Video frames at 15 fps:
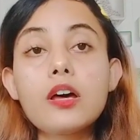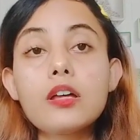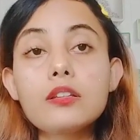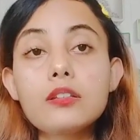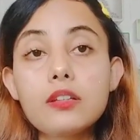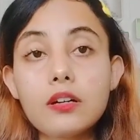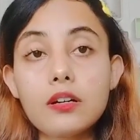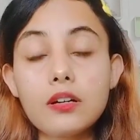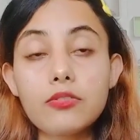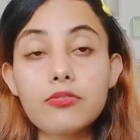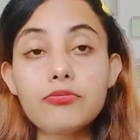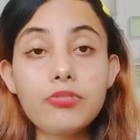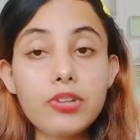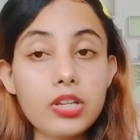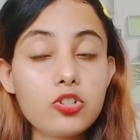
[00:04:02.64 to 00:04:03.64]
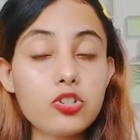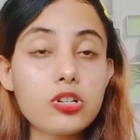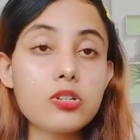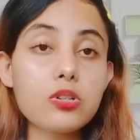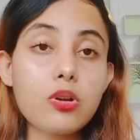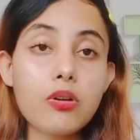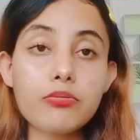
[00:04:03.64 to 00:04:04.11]
the features
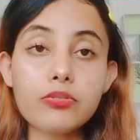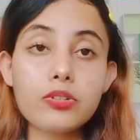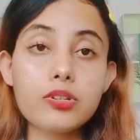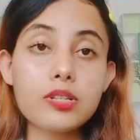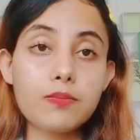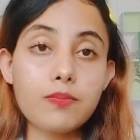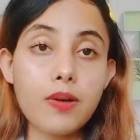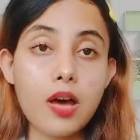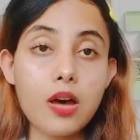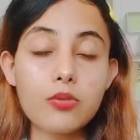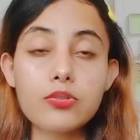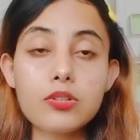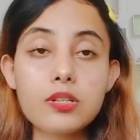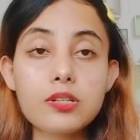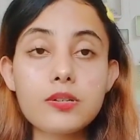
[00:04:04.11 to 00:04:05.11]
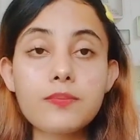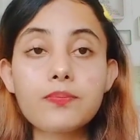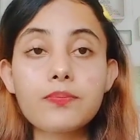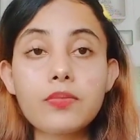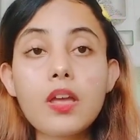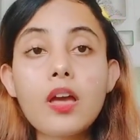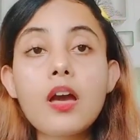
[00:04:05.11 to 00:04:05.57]
of your spouse,
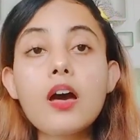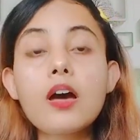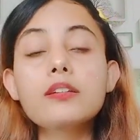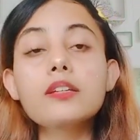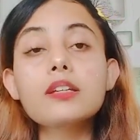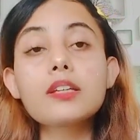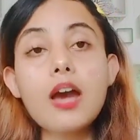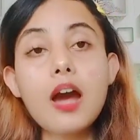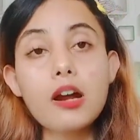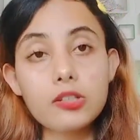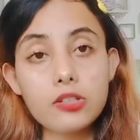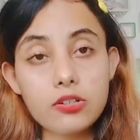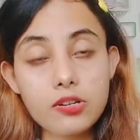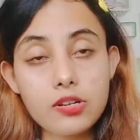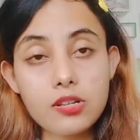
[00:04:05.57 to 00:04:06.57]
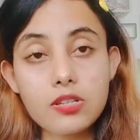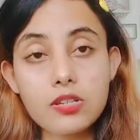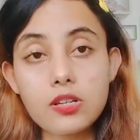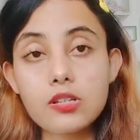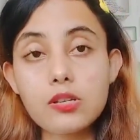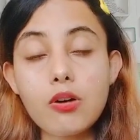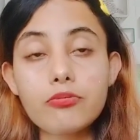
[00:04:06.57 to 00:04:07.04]
the
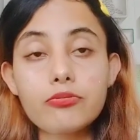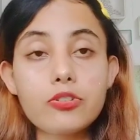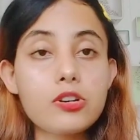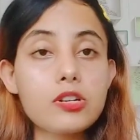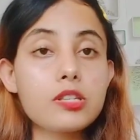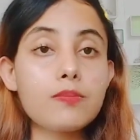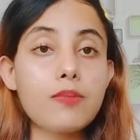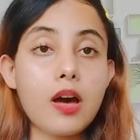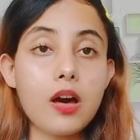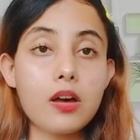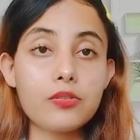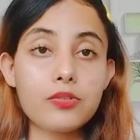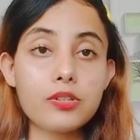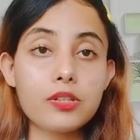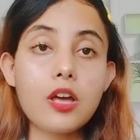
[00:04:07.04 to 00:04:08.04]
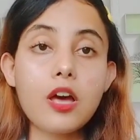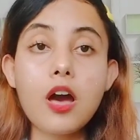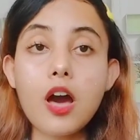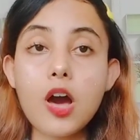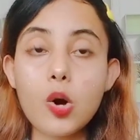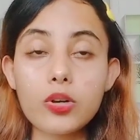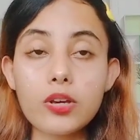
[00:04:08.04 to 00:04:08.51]
characteristics of your spouse.
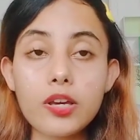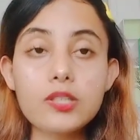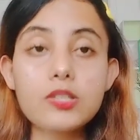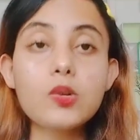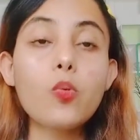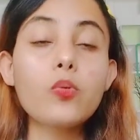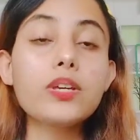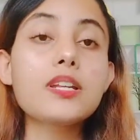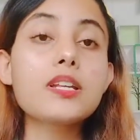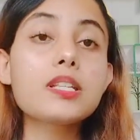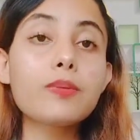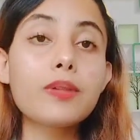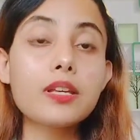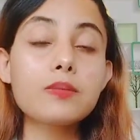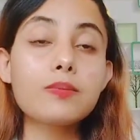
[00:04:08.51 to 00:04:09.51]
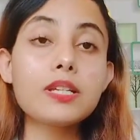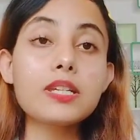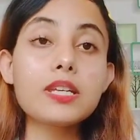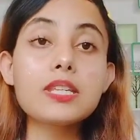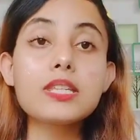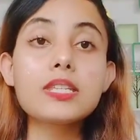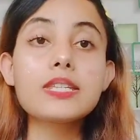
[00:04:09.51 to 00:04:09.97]
Okay, so Venus placement
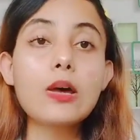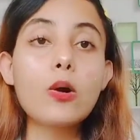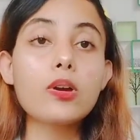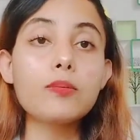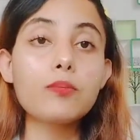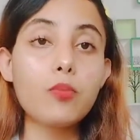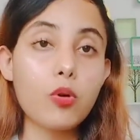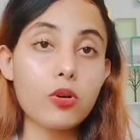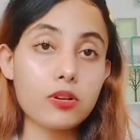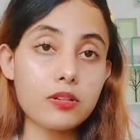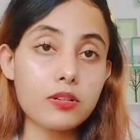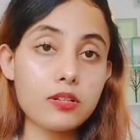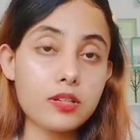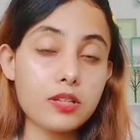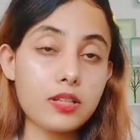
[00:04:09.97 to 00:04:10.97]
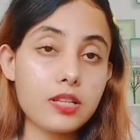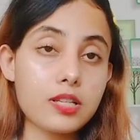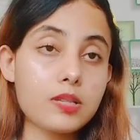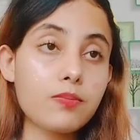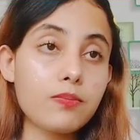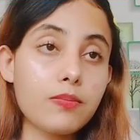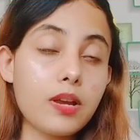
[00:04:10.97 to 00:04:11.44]
is so important in this
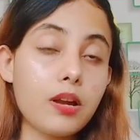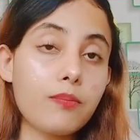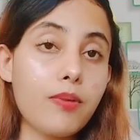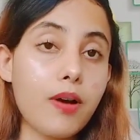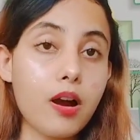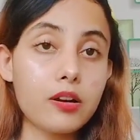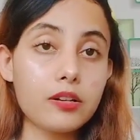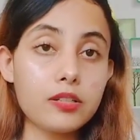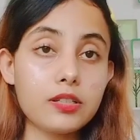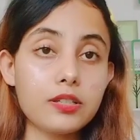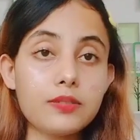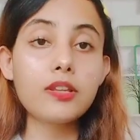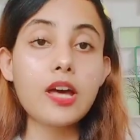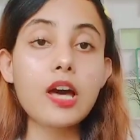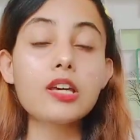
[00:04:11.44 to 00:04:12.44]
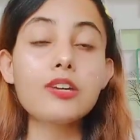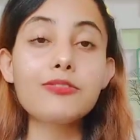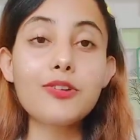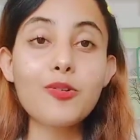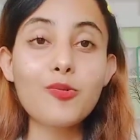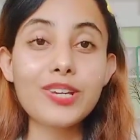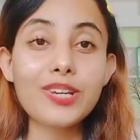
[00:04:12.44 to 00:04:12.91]
part. Now, if
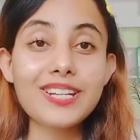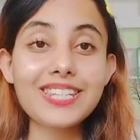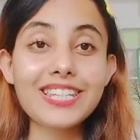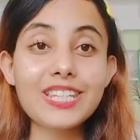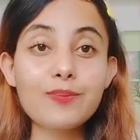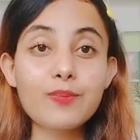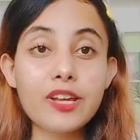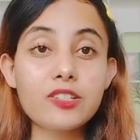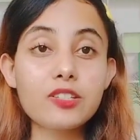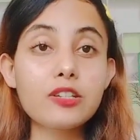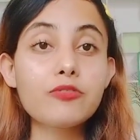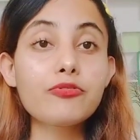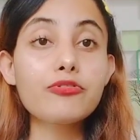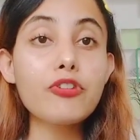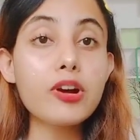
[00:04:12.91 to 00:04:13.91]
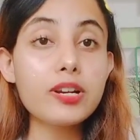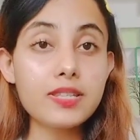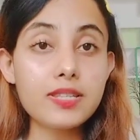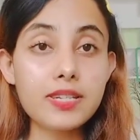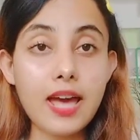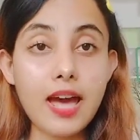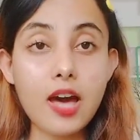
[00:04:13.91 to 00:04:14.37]
your Venus is placed in
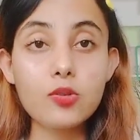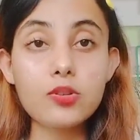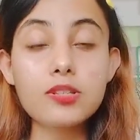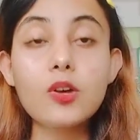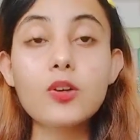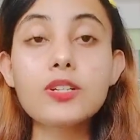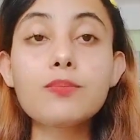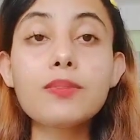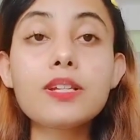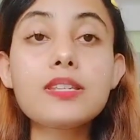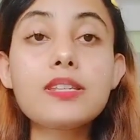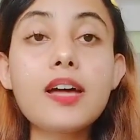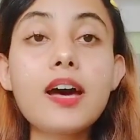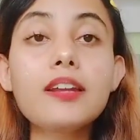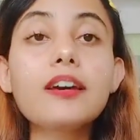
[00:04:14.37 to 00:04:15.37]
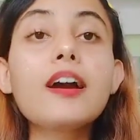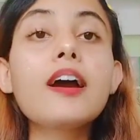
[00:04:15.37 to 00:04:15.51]
first house, so it means that